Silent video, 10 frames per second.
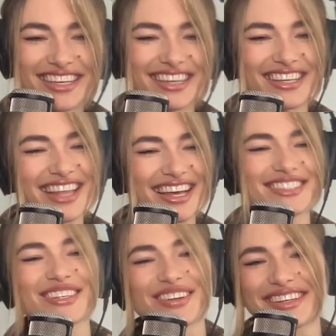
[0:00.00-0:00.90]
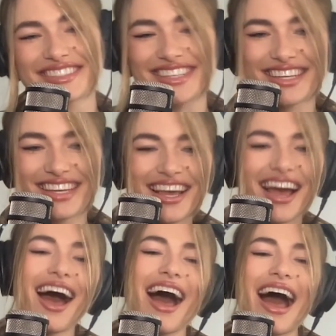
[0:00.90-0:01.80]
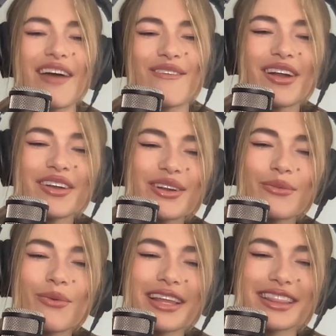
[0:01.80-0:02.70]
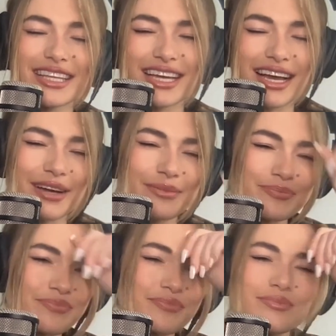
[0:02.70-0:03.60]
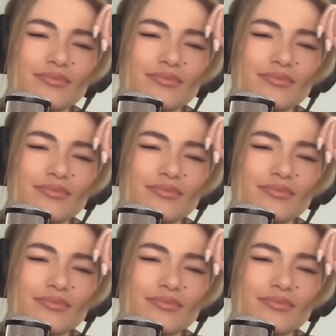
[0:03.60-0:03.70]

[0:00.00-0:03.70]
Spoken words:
That's crazy. I wonder what I'm